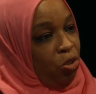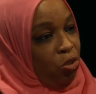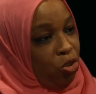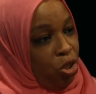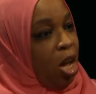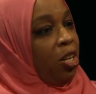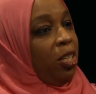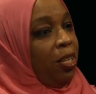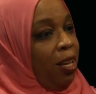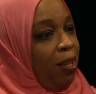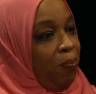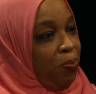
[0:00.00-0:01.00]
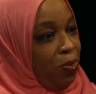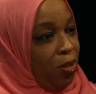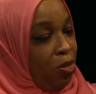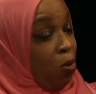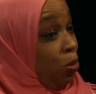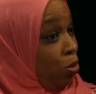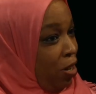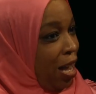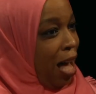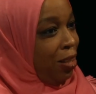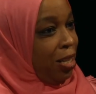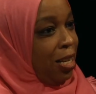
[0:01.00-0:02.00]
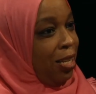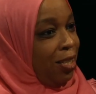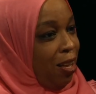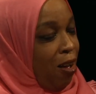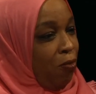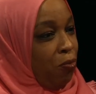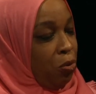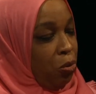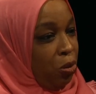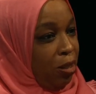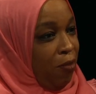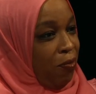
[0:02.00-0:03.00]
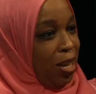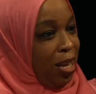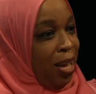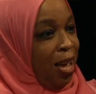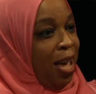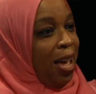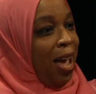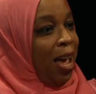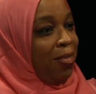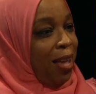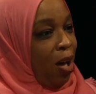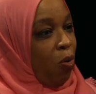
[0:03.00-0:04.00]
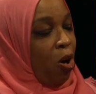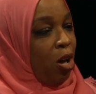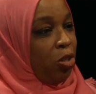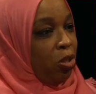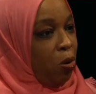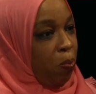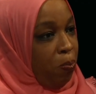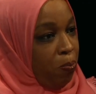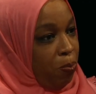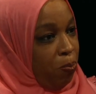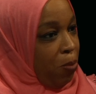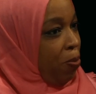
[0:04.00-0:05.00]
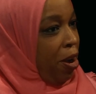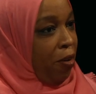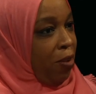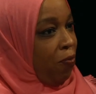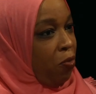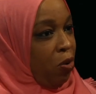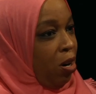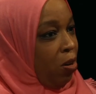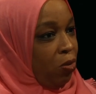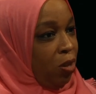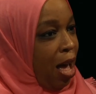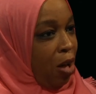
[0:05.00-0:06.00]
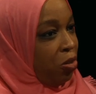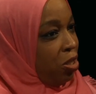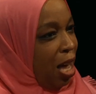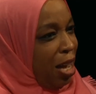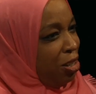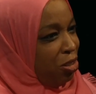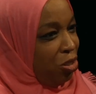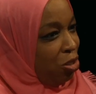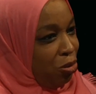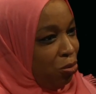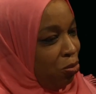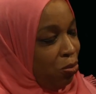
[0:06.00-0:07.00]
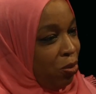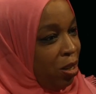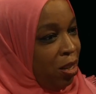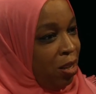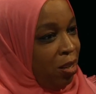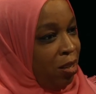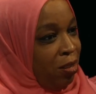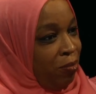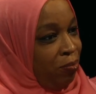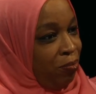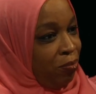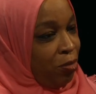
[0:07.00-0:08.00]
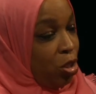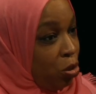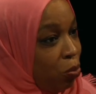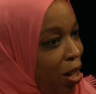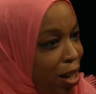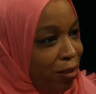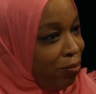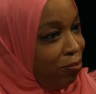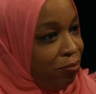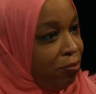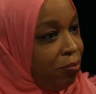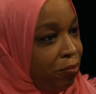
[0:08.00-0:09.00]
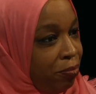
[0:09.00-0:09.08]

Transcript: juggling those realities of, of rural living yes. and now also preparing for outsiders to to do what? Oh